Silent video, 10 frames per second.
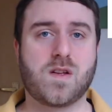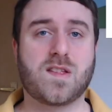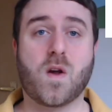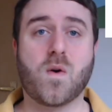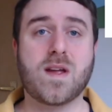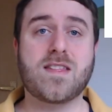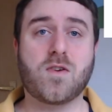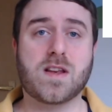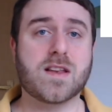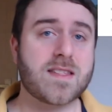So as you
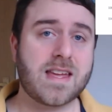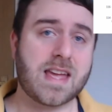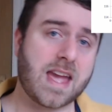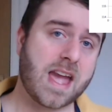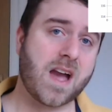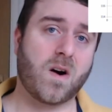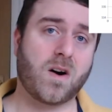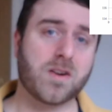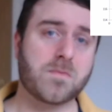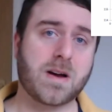can see here
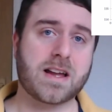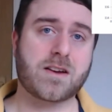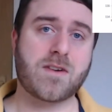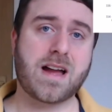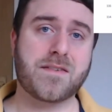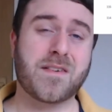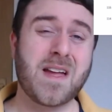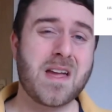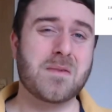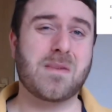on my graph,
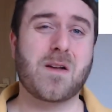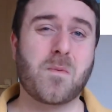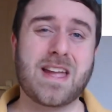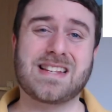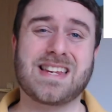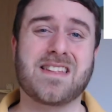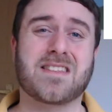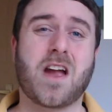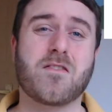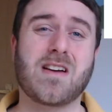my weight is
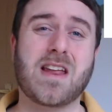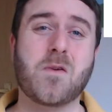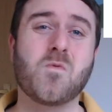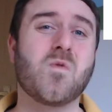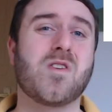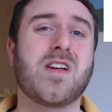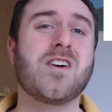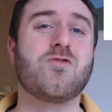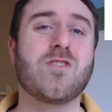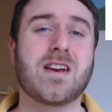currently
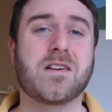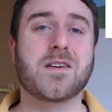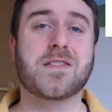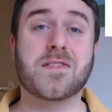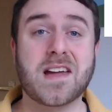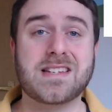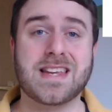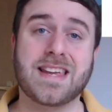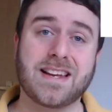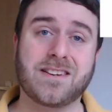
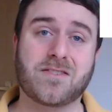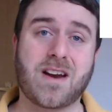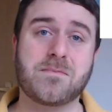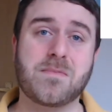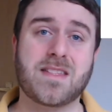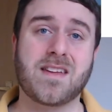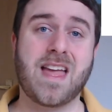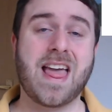130 kilograms.